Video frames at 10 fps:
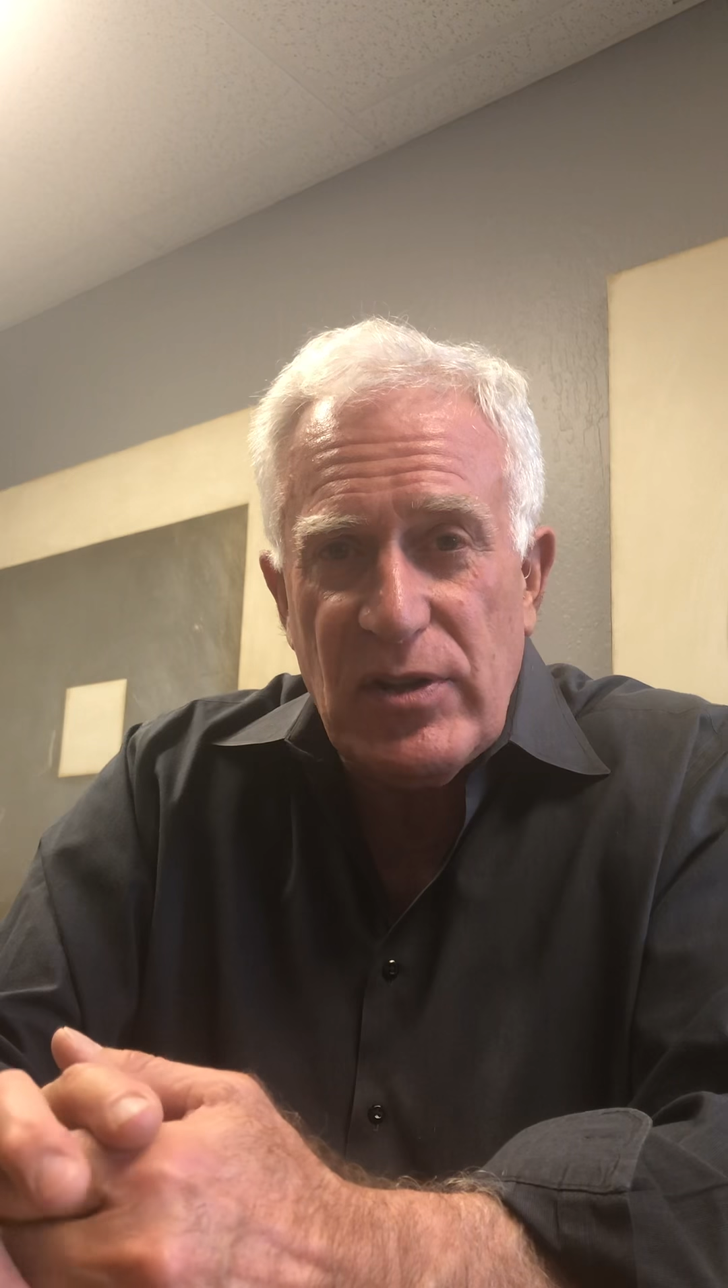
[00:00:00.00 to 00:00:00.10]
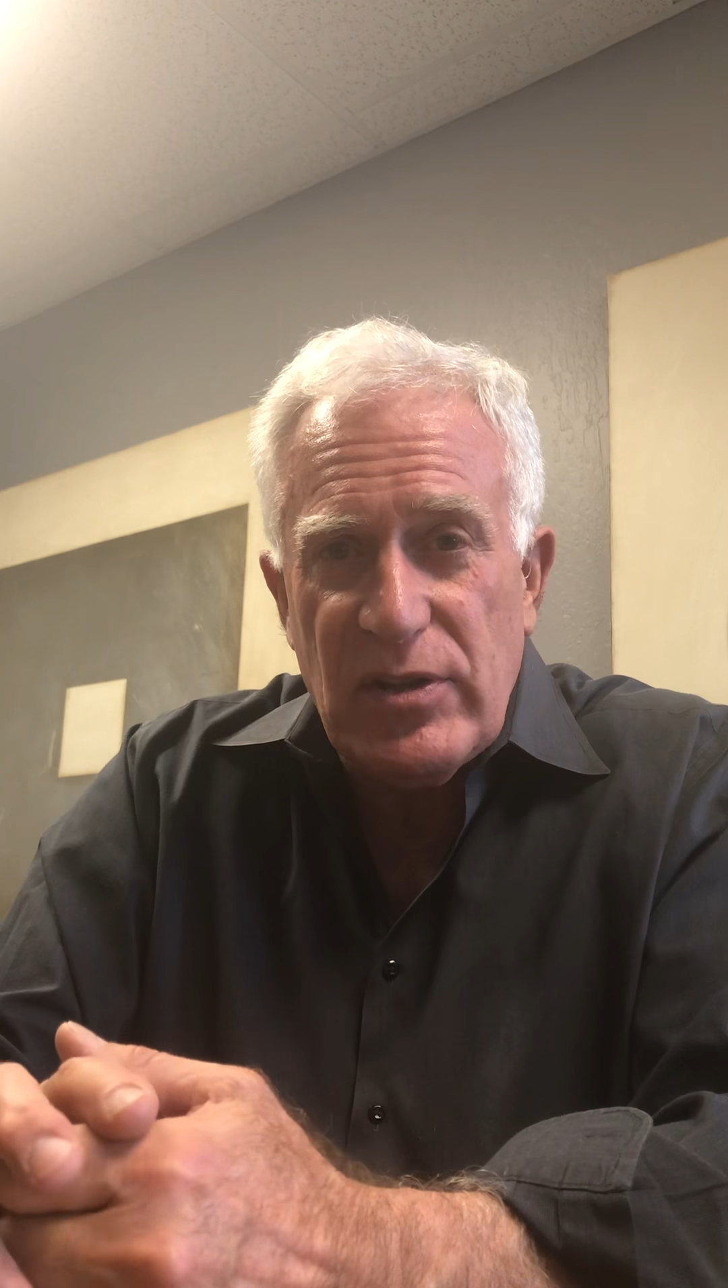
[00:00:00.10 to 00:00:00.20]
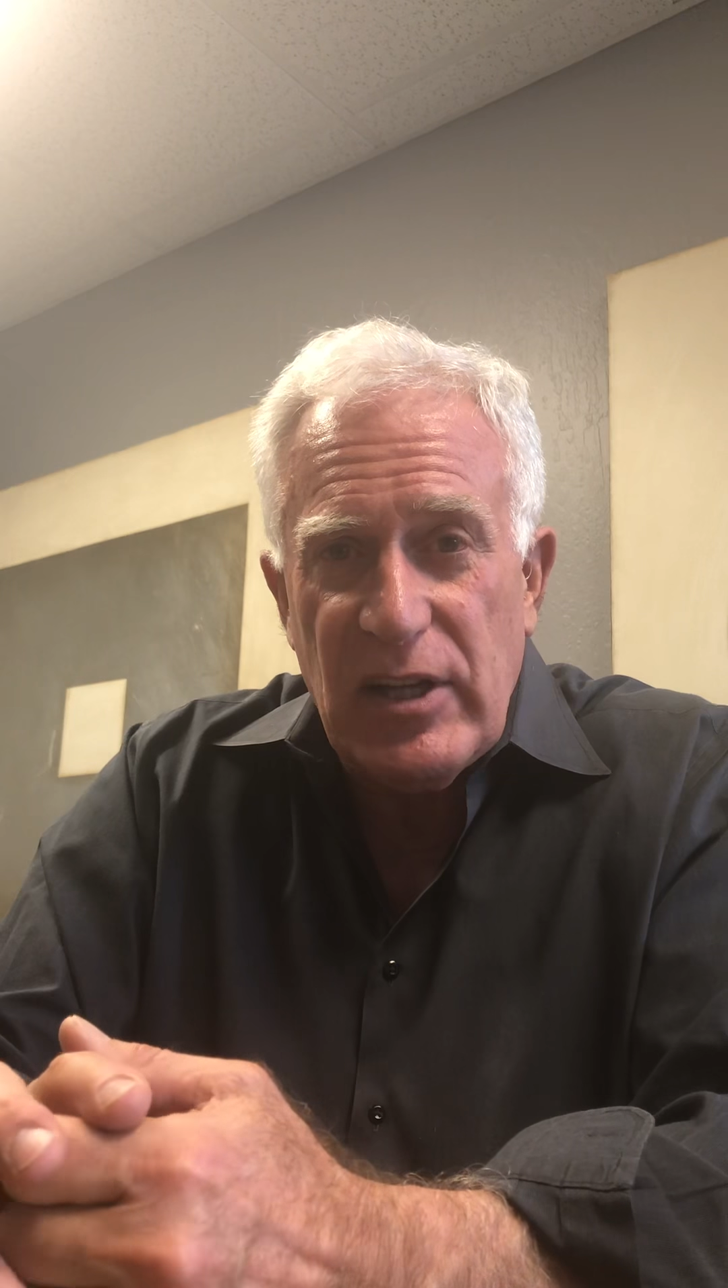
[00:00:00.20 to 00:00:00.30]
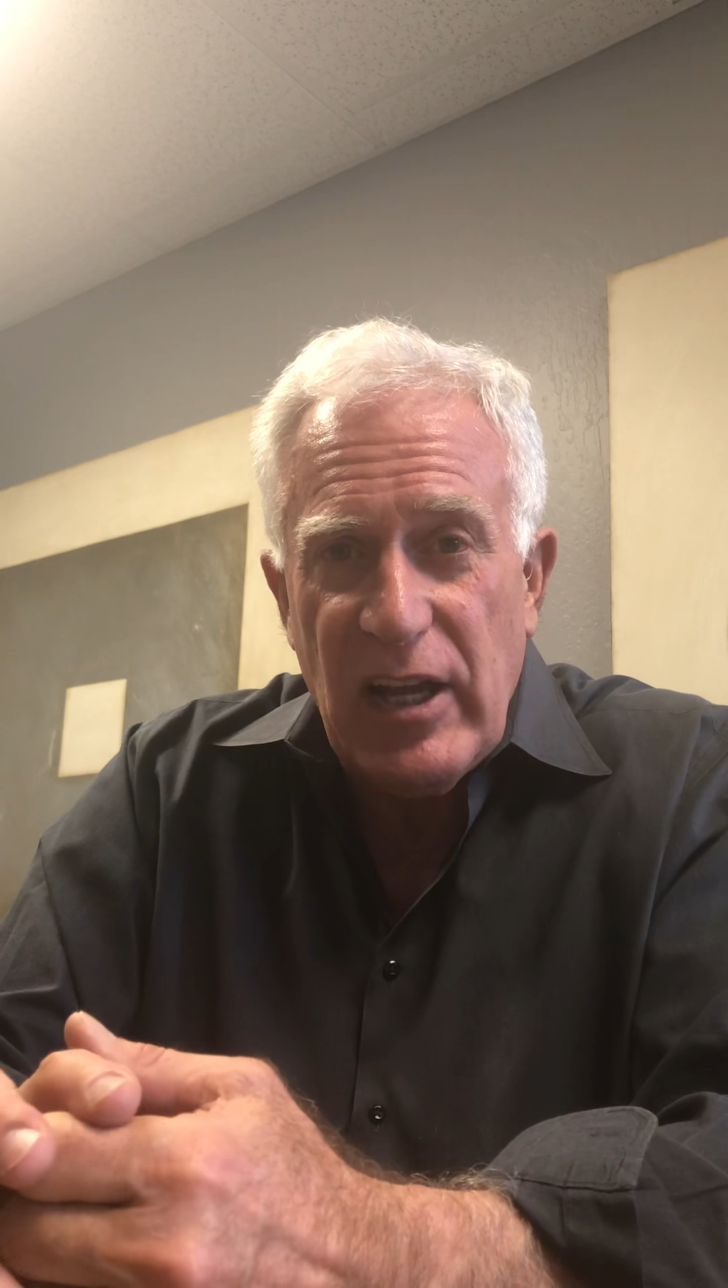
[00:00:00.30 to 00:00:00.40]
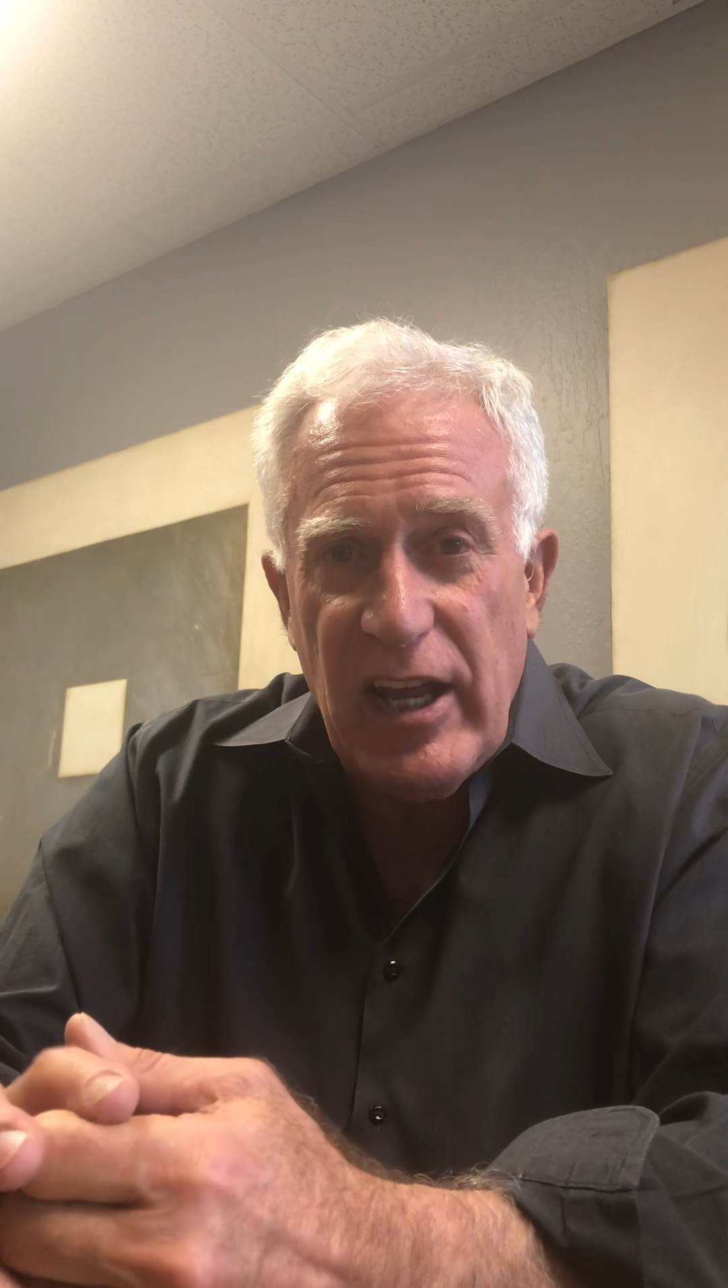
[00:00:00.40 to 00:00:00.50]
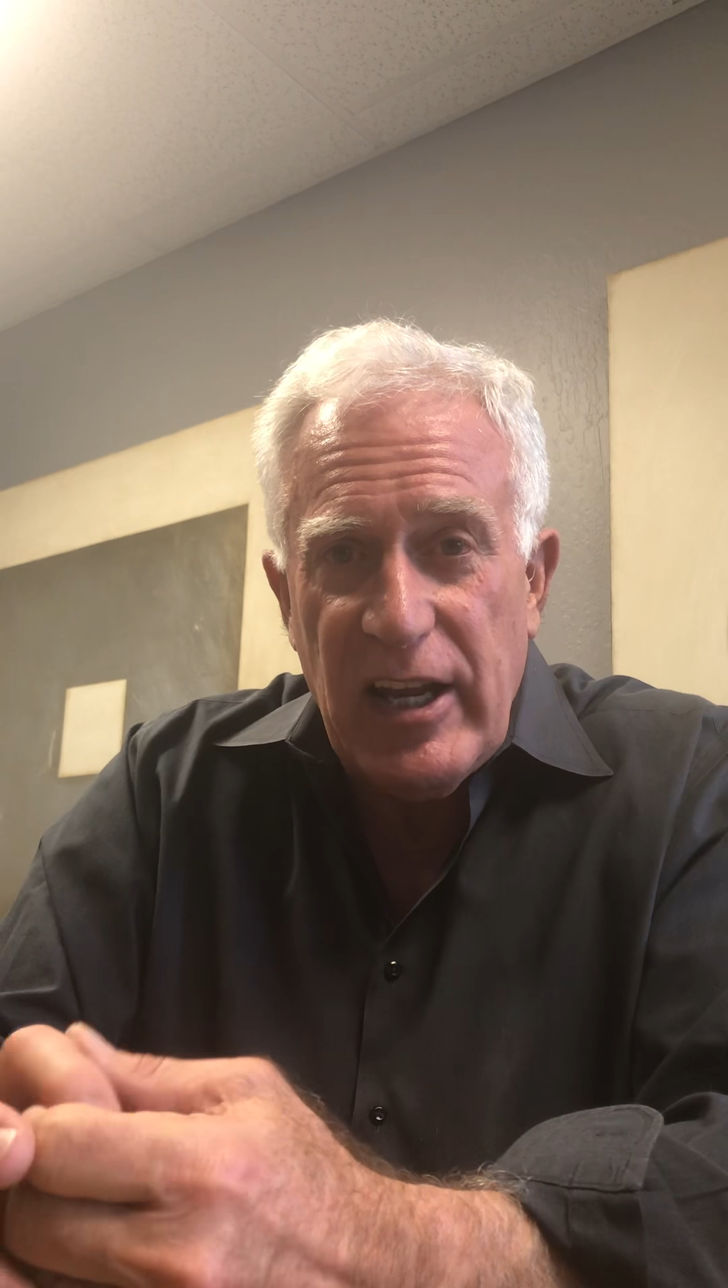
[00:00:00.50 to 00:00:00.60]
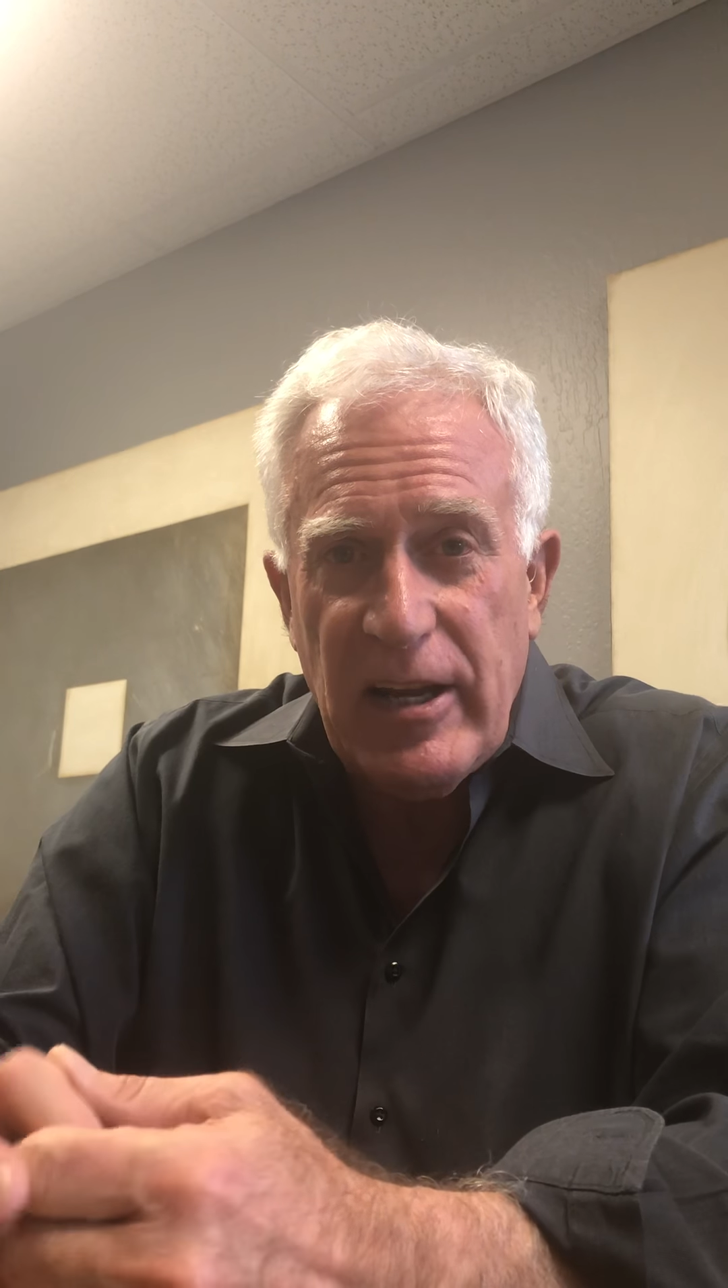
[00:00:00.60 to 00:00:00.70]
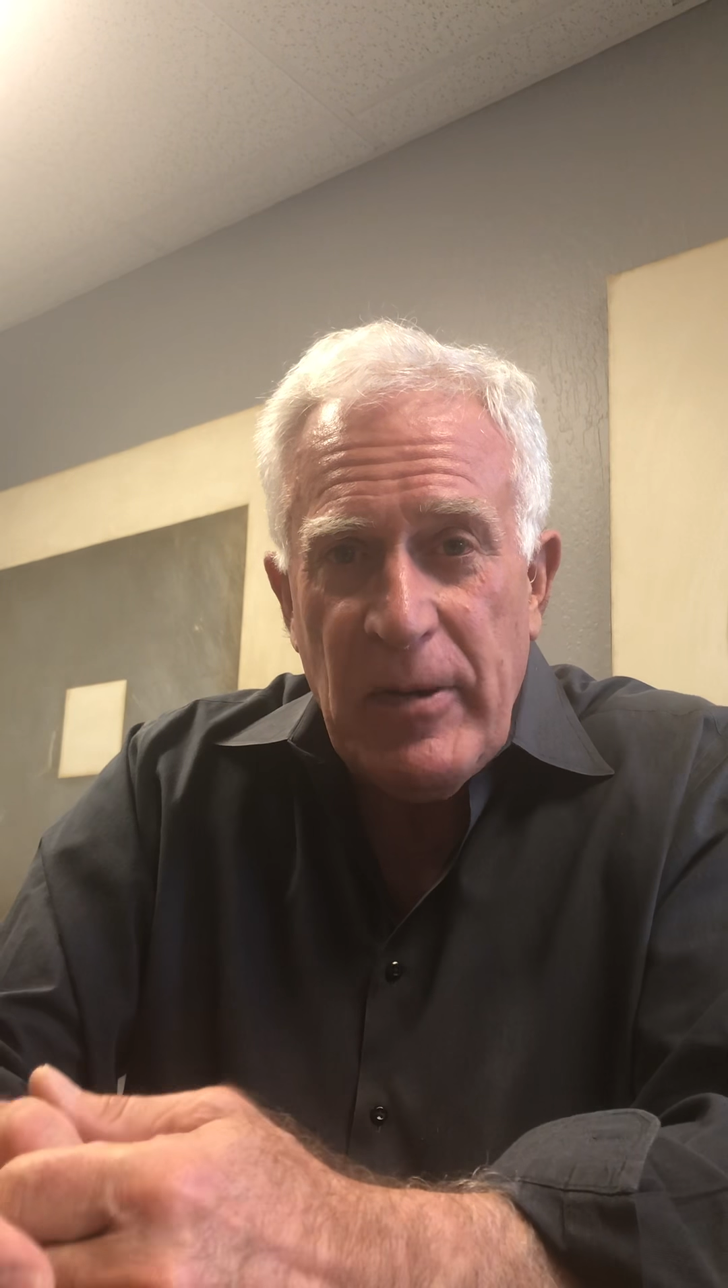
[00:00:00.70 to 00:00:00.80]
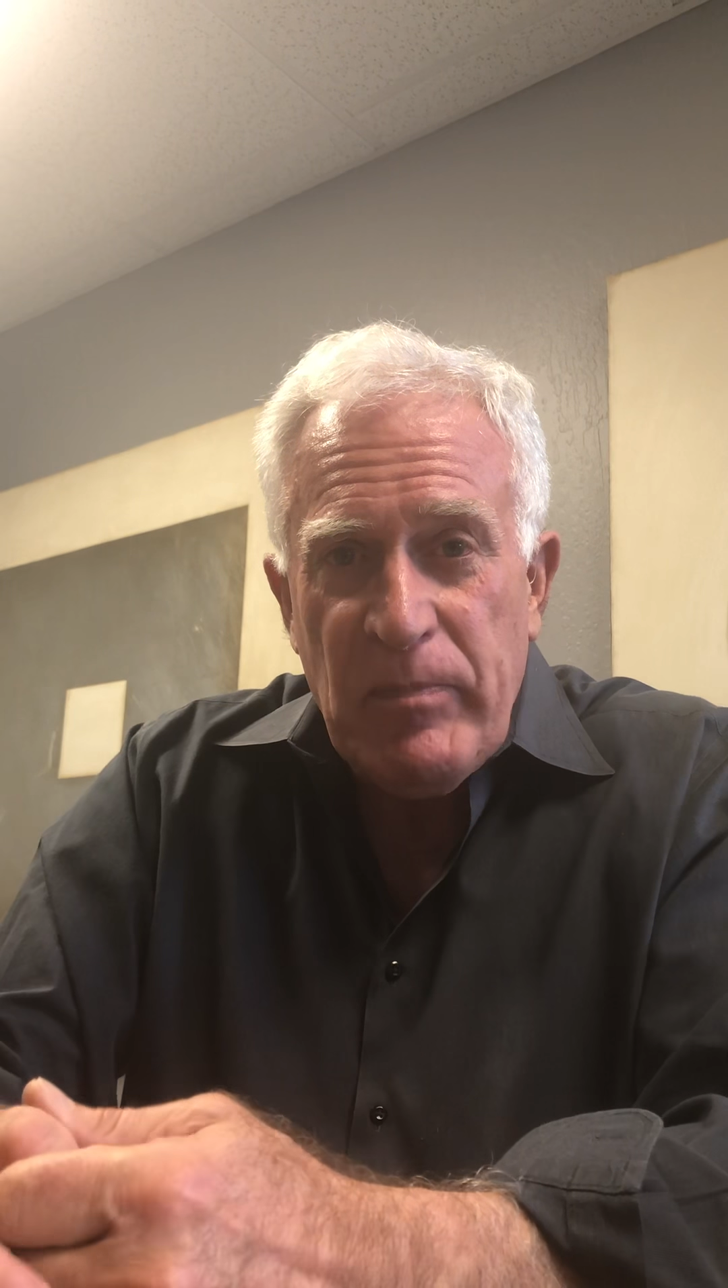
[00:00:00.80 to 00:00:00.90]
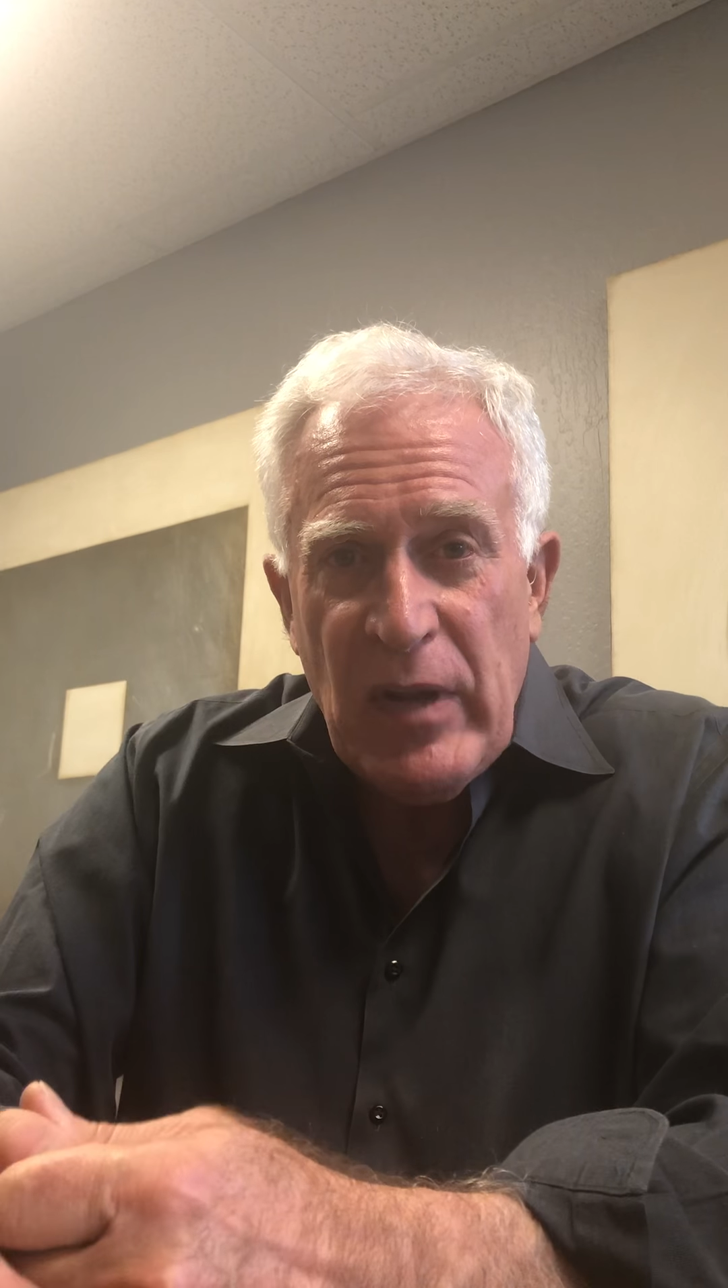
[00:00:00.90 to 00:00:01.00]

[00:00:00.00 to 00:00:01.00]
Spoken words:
a DA.